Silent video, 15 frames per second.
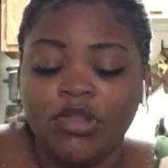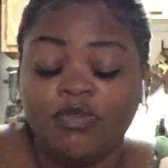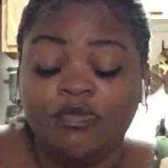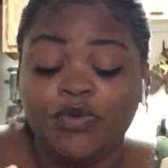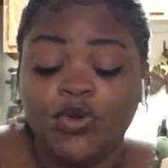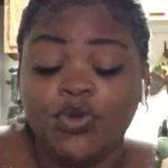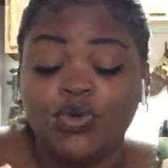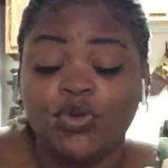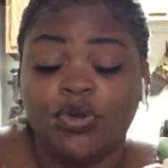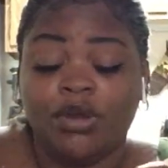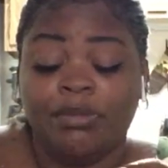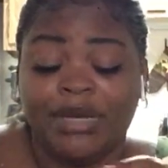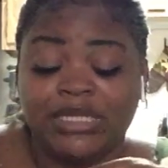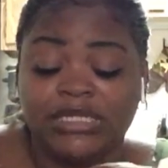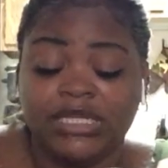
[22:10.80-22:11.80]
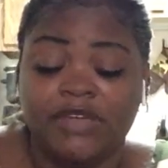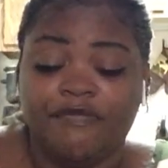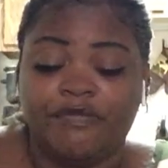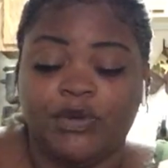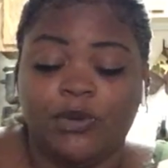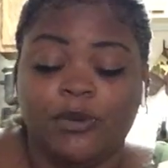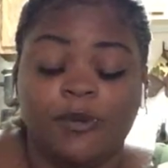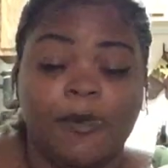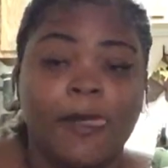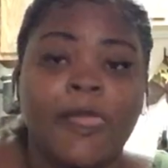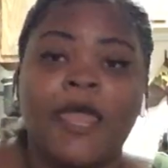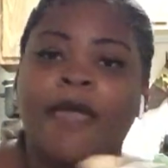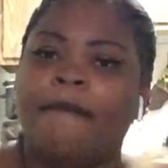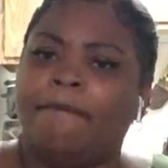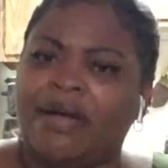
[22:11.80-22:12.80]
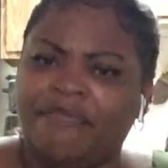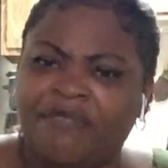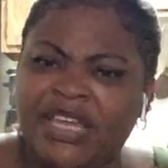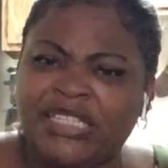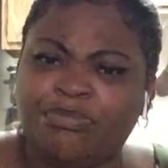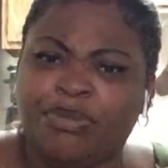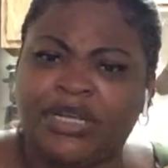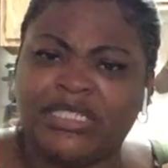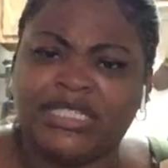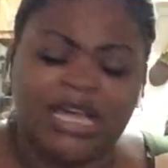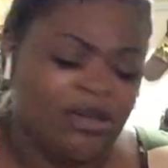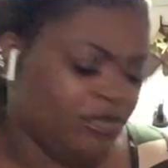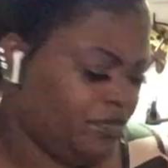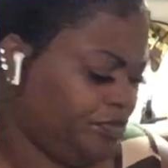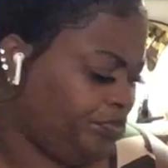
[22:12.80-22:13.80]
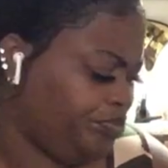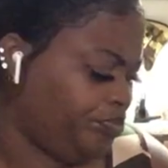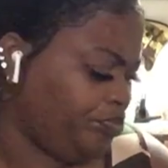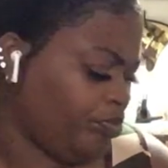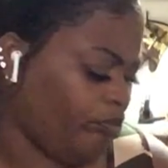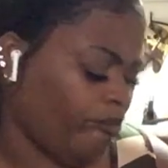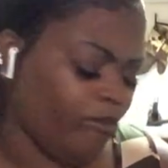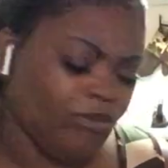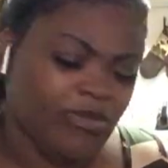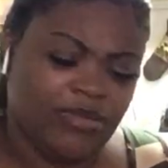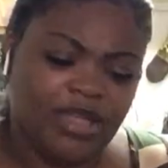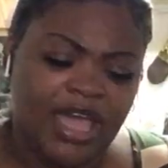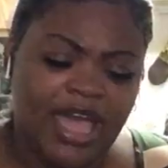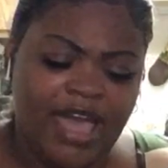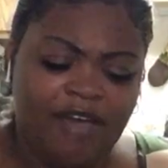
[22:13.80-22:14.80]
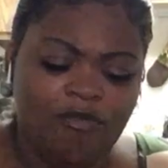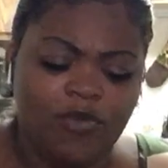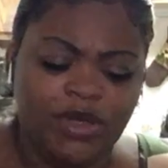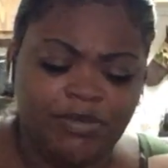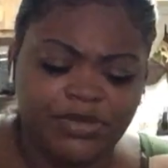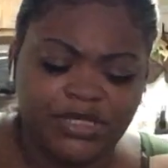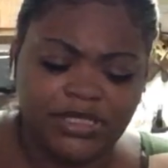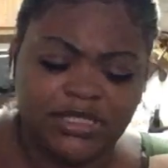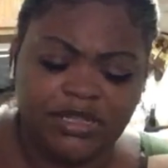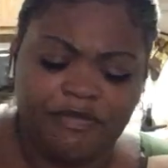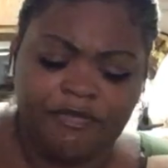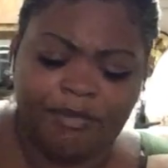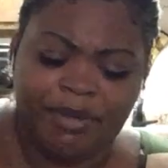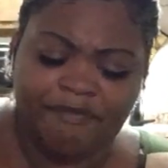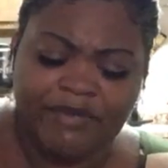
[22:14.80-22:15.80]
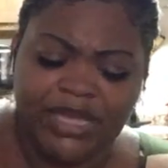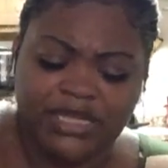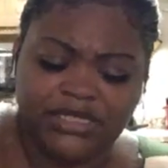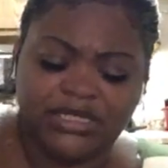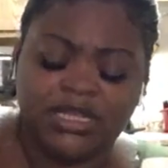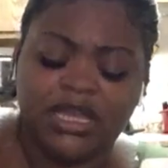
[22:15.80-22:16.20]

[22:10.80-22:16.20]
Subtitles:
food or my seafood, my face breaks out. I have whips and stuff on my face.